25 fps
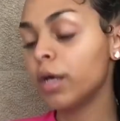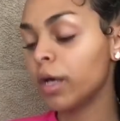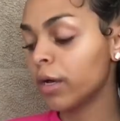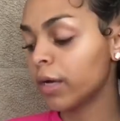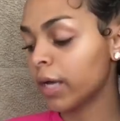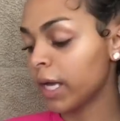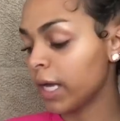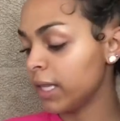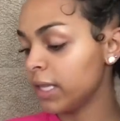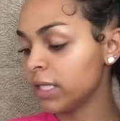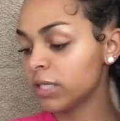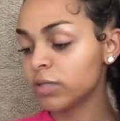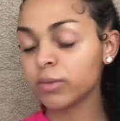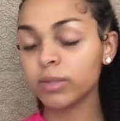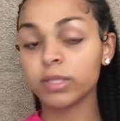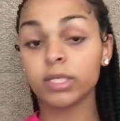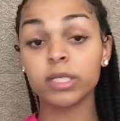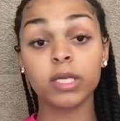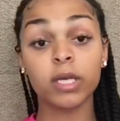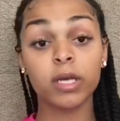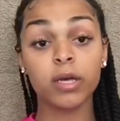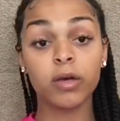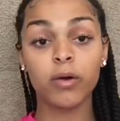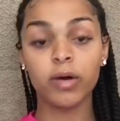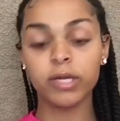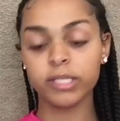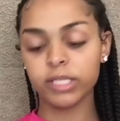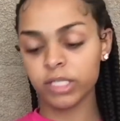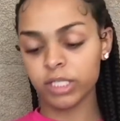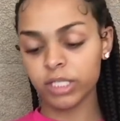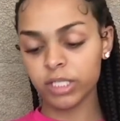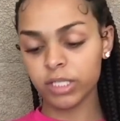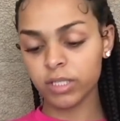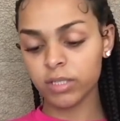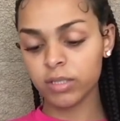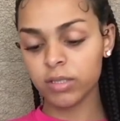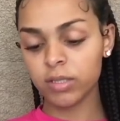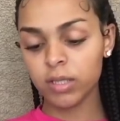Okay, this one's a good
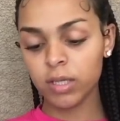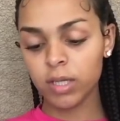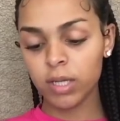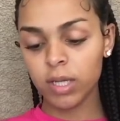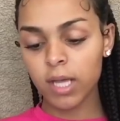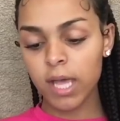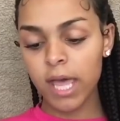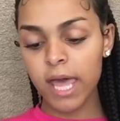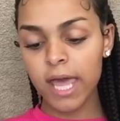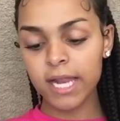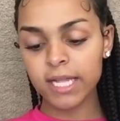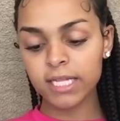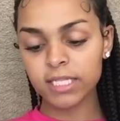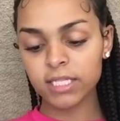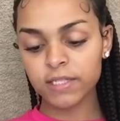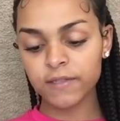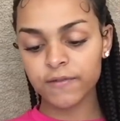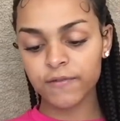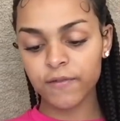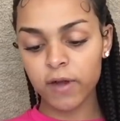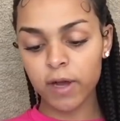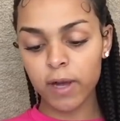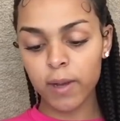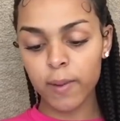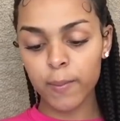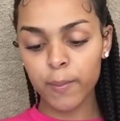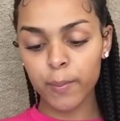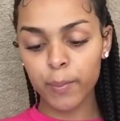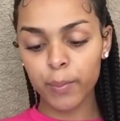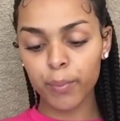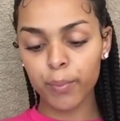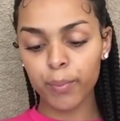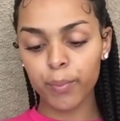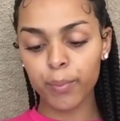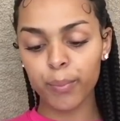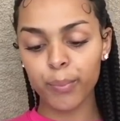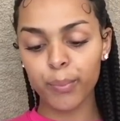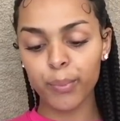question. And it's
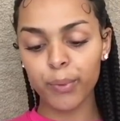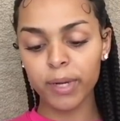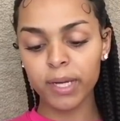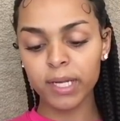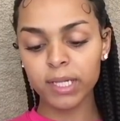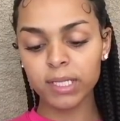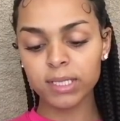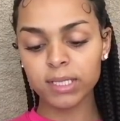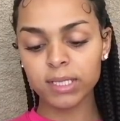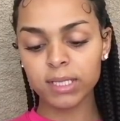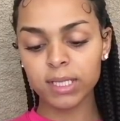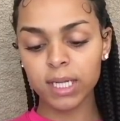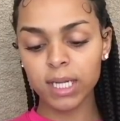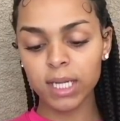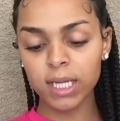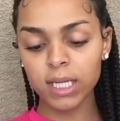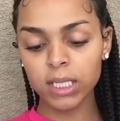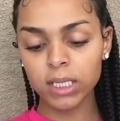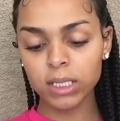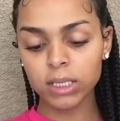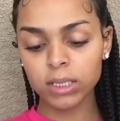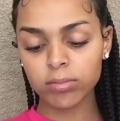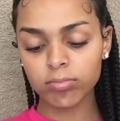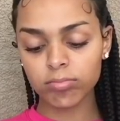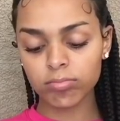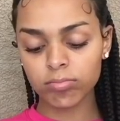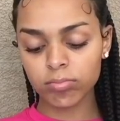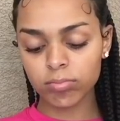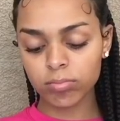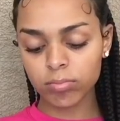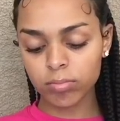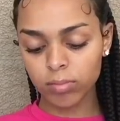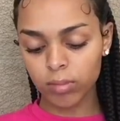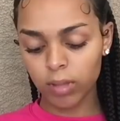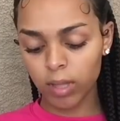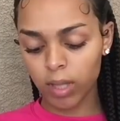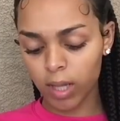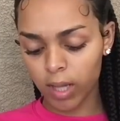from me,
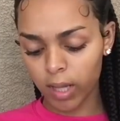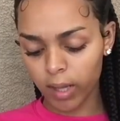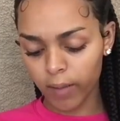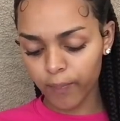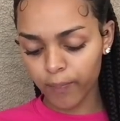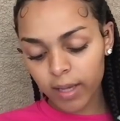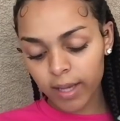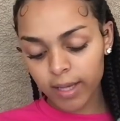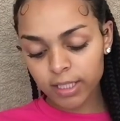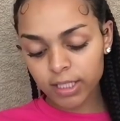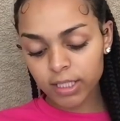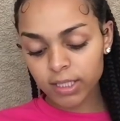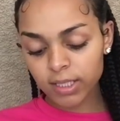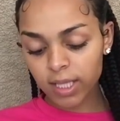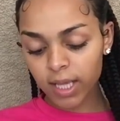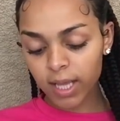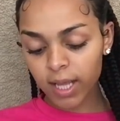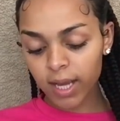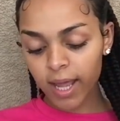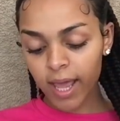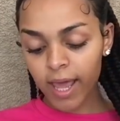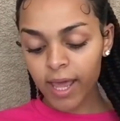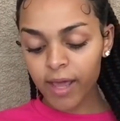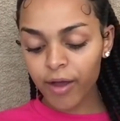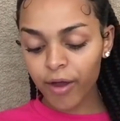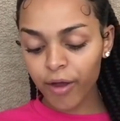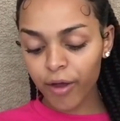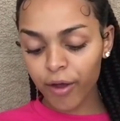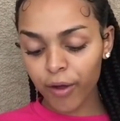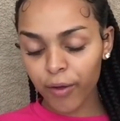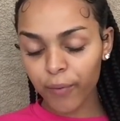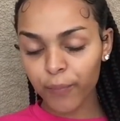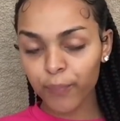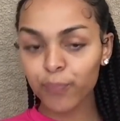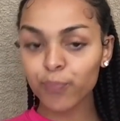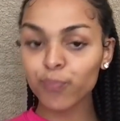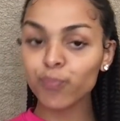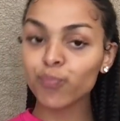Yeah. She said, hey
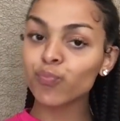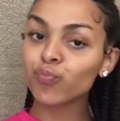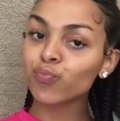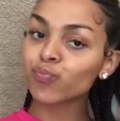girl.